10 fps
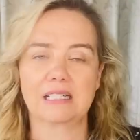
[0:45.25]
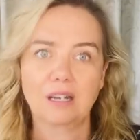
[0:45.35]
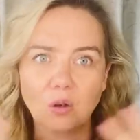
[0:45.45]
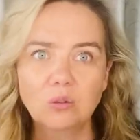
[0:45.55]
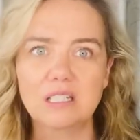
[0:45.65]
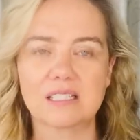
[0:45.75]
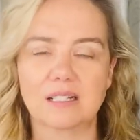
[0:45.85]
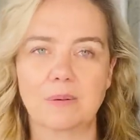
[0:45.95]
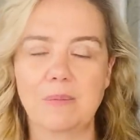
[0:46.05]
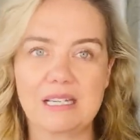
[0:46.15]
Not only is it
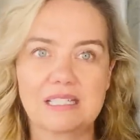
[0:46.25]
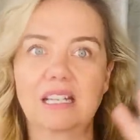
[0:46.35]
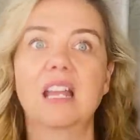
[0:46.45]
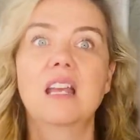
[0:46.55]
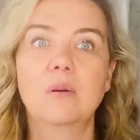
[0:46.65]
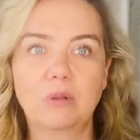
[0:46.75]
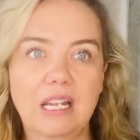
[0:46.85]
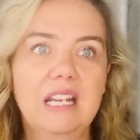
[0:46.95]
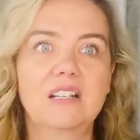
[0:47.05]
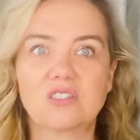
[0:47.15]
an amazing
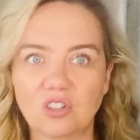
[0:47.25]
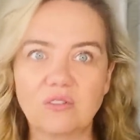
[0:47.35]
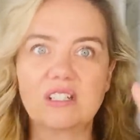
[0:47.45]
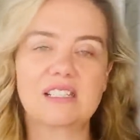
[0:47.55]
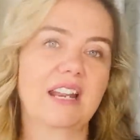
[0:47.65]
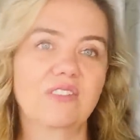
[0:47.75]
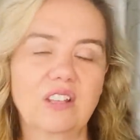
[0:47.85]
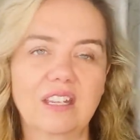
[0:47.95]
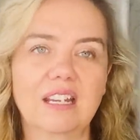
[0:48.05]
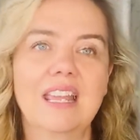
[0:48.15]
plane, service,
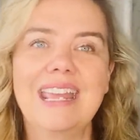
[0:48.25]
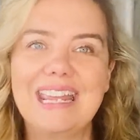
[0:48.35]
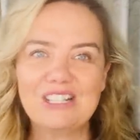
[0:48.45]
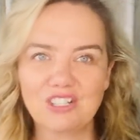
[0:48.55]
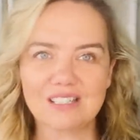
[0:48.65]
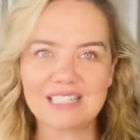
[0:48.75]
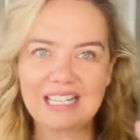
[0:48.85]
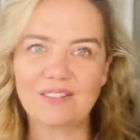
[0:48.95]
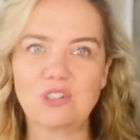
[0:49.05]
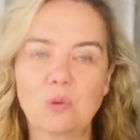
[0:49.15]
everything, it just
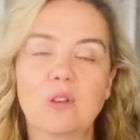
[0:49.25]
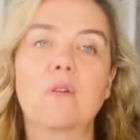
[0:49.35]
gives you the